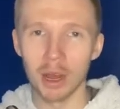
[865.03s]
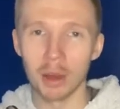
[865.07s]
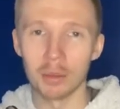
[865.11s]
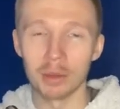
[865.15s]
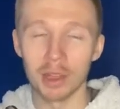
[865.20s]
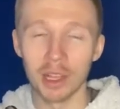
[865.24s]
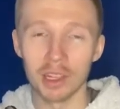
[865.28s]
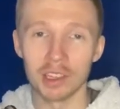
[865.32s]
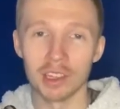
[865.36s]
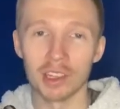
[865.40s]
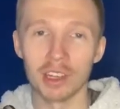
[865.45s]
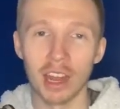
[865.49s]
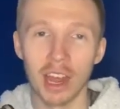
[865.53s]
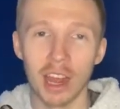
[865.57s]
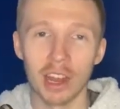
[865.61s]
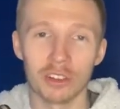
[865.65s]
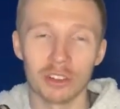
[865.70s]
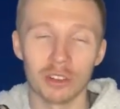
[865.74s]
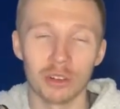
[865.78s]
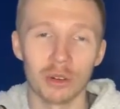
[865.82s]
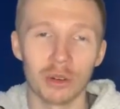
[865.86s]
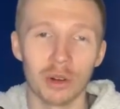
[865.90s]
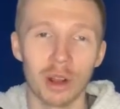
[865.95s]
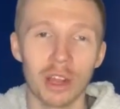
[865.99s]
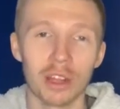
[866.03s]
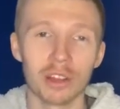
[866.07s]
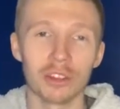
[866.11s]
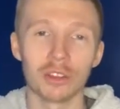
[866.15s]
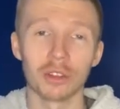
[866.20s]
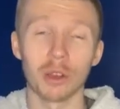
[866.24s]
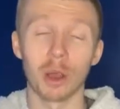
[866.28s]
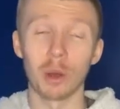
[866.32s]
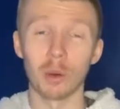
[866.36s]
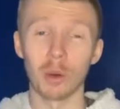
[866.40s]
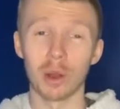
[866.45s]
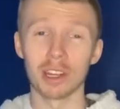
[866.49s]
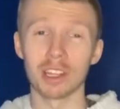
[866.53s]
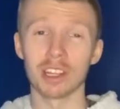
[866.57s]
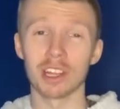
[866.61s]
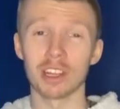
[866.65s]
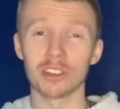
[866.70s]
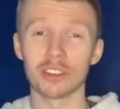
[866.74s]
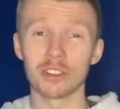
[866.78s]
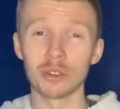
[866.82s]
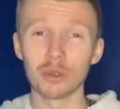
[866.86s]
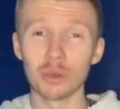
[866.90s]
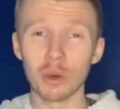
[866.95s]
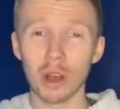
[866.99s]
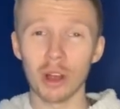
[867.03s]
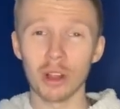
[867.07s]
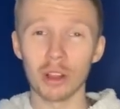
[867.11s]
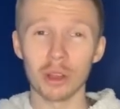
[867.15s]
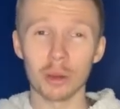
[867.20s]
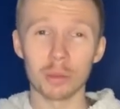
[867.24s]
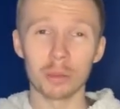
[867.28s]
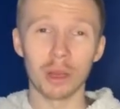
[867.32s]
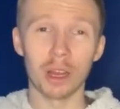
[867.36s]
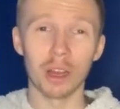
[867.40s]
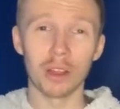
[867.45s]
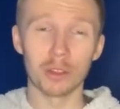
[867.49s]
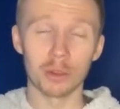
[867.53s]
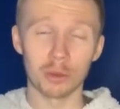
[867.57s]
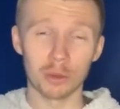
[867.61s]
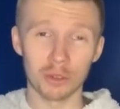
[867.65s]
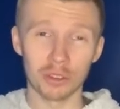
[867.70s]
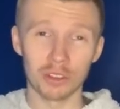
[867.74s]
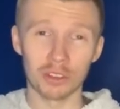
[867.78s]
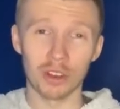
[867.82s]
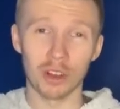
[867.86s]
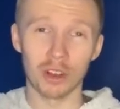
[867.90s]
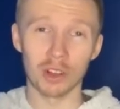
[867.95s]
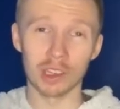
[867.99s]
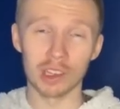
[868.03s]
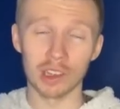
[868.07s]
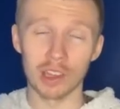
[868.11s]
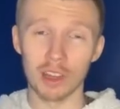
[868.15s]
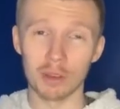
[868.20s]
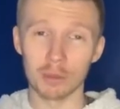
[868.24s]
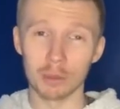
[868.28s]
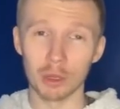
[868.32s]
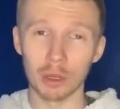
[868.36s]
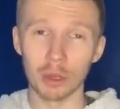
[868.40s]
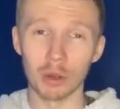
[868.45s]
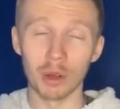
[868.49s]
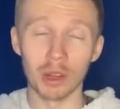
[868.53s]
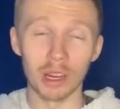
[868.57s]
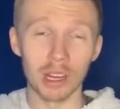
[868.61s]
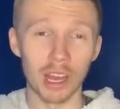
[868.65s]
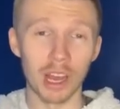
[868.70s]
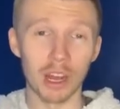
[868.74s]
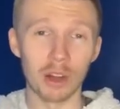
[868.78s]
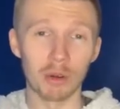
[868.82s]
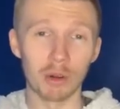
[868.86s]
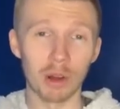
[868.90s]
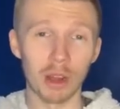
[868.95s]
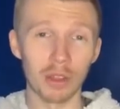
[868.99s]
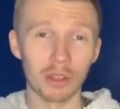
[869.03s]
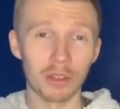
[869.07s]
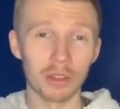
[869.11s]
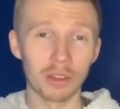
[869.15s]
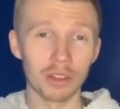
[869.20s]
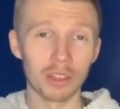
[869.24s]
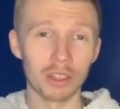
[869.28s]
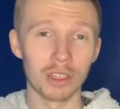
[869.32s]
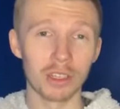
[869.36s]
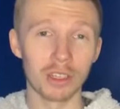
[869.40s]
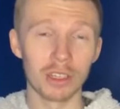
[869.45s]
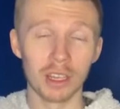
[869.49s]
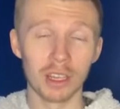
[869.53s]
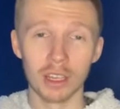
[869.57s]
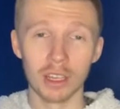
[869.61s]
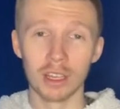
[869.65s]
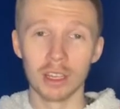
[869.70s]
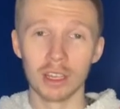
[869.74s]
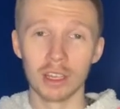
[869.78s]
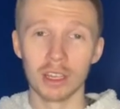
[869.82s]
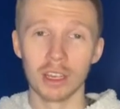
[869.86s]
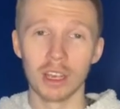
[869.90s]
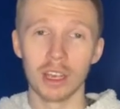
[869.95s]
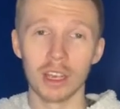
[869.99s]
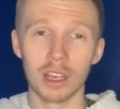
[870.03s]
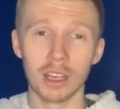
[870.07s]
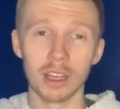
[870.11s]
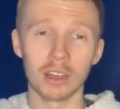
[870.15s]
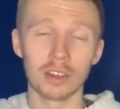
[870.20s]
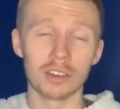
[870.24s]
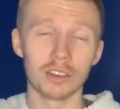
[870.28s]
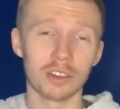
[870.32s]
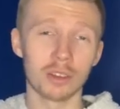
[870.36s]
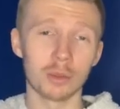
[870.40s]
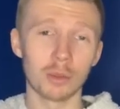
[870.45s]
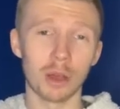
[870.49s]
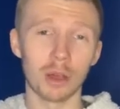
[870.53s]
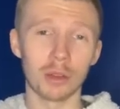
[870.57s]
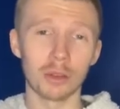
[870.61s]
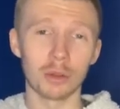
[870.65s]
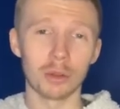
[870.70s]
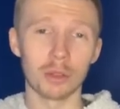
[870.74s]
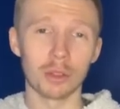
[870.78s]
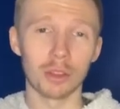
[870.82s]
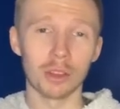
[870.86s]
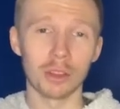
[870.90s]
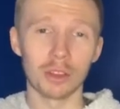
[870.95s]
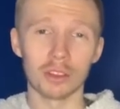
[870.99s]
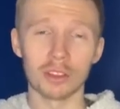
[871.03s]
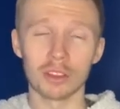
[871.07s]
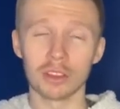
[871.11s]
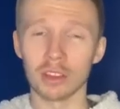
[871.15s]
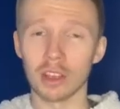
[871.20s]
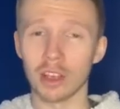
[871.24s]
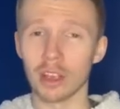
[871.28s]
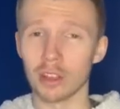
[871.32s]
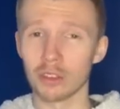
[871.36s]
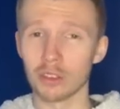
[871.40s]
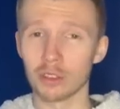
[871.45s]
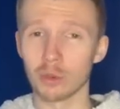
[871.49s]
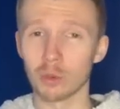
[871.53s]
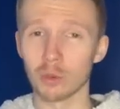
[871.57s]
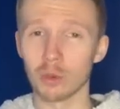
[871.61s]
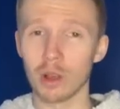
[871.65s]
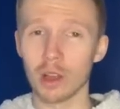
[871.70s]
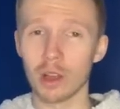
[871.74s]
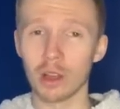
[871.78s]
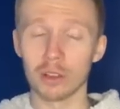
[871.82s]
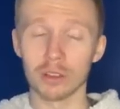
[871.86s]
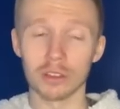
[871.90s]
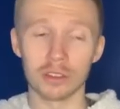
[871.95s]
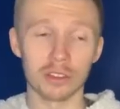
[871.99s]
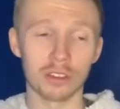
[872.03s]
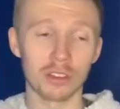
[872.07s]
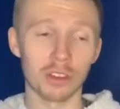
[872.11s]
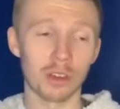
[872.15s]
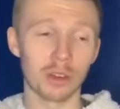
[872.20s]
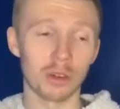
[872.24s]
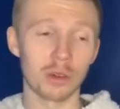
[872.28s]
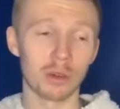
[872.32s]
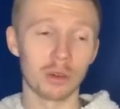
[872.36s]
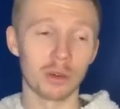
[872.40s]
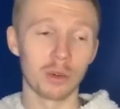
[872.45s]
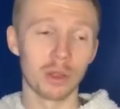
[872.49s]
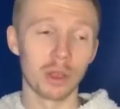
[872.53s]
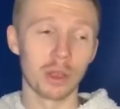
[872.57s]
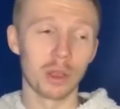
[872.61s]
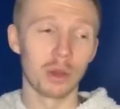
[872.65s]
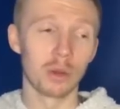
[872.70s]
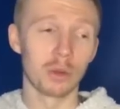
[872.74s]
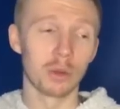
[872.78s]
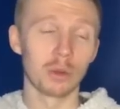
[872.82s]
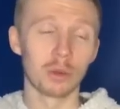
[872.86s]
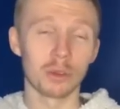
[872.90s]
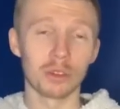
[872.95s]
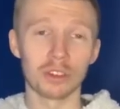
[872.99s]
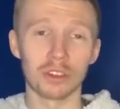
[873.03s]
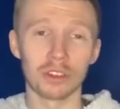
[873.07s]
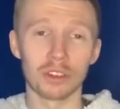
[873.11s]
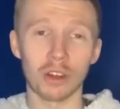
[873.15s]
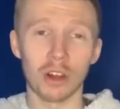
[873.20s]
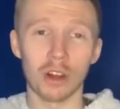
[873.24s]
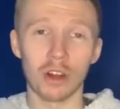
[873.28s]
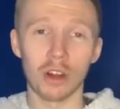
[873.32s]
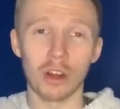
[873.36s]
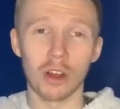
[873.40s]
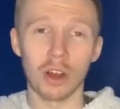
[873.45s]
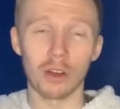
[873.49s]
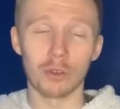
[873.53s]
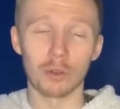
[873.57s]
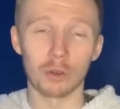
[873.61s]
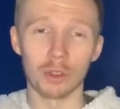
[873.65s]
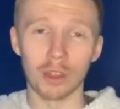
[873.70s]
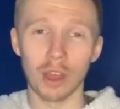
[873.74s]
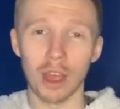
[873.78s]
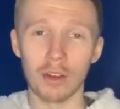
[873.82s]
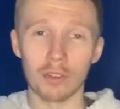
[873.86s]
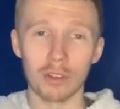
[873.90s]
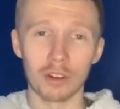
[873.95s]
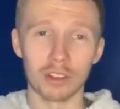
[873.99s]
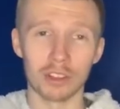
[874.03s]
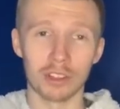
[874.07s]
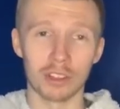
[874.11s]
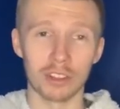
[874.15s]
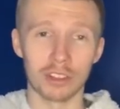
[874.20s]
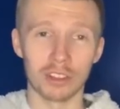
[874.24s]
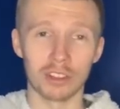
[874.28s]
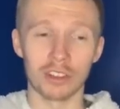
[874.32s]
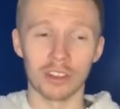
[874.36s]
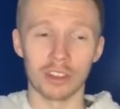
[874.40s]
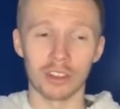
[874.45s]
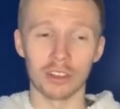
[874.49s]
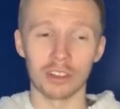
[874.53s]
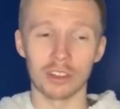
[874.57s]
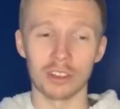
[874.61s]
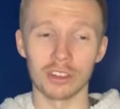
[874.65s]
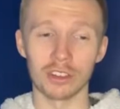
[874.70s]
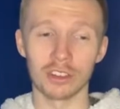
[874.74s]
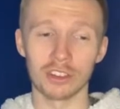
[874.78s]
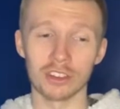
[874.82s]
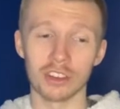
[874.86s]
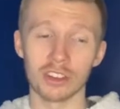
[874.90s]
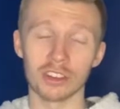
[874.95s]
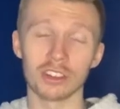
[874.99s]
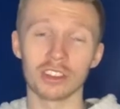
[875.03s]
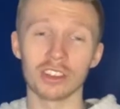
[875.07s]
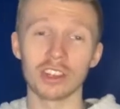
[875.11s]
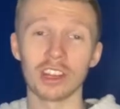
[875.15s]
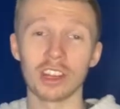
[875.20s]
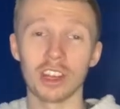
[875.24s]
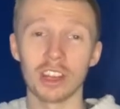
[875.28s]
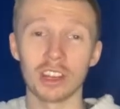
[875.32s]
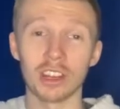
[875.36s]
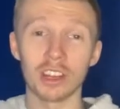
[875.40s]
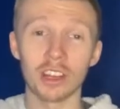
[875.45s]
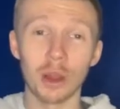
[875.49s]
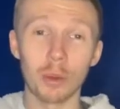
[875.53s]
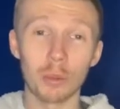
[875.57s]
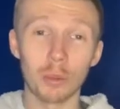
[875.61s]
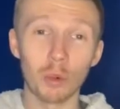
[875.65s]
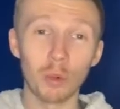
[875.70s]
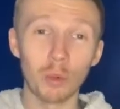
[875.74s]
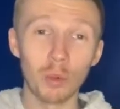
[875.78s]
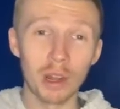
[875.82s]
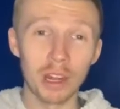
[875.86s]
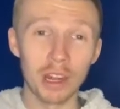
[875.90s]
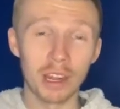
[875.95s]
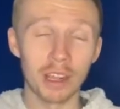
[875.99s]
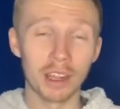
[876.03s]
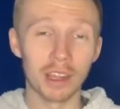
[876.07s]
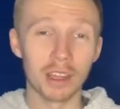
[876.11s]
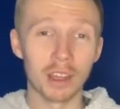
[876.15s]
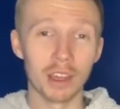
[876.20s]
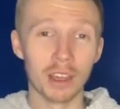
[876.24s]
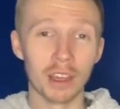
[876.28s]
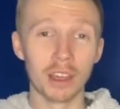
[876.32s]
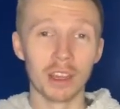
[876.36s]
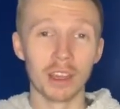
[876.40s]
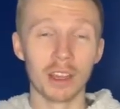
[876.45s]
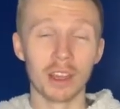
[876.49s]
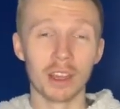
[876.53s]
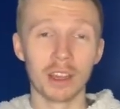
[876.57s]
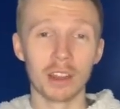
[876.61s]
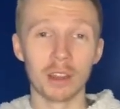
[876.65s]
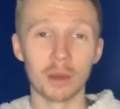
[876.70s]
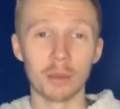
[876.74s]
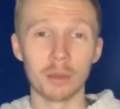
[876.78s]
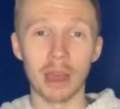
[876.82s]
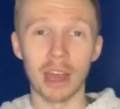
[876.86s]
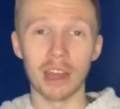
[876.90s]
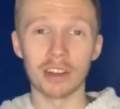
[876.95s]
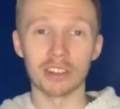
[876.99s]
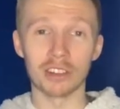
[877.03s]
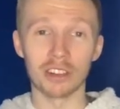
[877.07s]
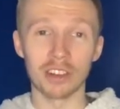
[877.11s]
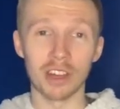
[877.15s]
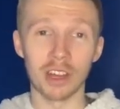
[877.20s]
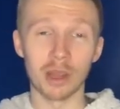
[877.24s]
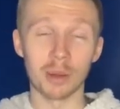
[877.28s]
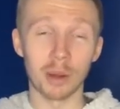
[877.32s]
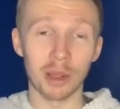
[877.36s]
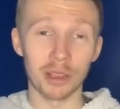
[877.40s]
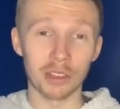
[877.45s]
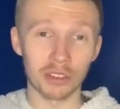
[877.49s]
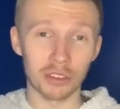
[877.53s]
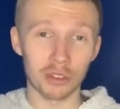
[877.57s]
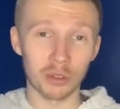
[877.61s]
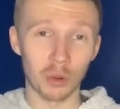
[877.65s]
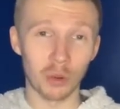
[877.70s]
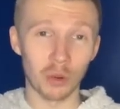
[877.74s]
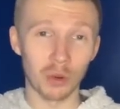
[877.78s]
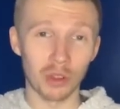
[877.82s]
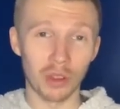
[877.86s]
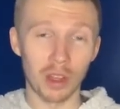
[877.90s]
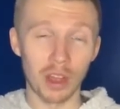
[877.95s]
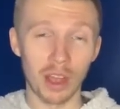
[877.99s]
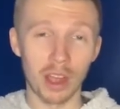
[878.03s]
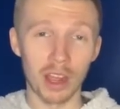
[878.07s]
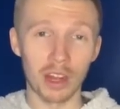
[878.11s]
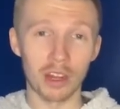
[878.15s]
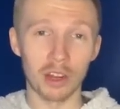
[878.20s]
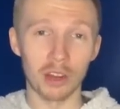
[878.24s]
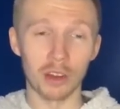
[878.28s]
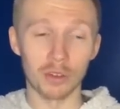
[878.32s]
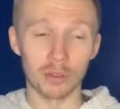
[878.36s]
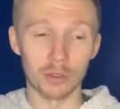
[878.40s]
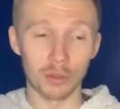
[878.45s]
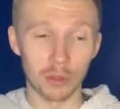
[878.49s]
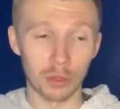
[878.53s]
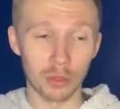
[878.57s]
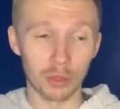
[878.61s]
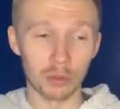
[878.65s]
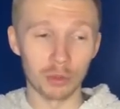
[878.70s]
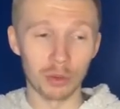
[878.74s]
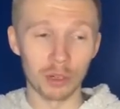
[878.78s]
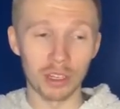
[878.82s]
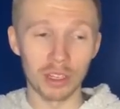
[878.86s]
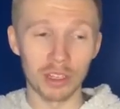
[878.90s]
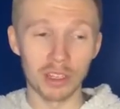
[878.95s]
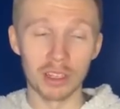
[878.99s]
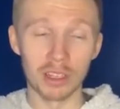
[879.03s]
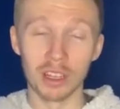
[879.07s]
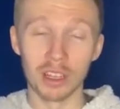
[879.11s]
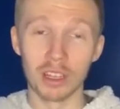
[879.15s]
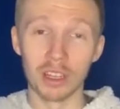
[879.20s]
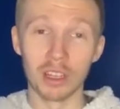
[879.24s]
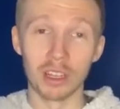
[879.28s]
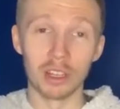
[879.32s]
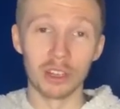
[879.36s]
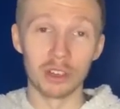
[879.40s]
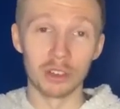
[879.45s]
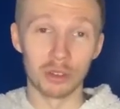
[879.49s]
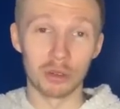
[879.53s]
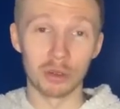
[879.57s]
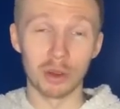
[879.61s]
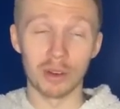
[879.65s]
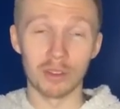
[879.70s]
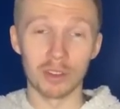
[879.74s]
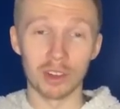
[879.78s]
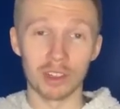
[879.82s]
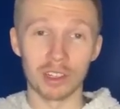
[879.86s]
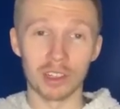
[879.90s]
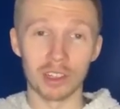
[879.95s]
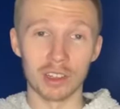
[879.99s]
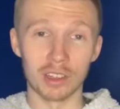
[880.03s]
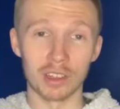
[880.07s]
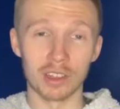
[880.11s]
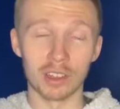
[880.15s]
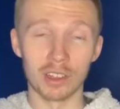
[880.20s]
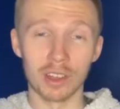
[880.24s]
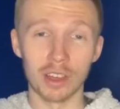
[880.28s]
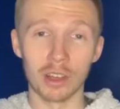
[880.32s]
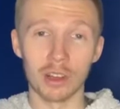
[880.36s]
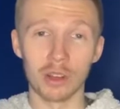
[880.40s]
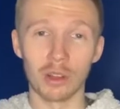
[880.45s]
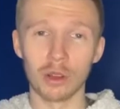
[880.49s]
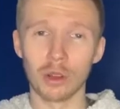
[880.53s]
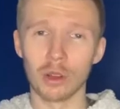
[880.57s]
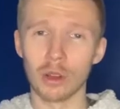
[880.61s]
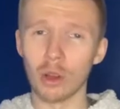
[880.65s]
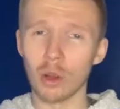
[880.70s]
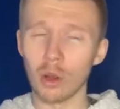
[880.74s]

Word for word: That's natural, right? So, I want to catch you all up on the results that have been going on around the league and some other things as well. So, we'll start off with Everton Chelsea. Chelsea ended up winning the match today by scoreline of 3 to Everton's nil.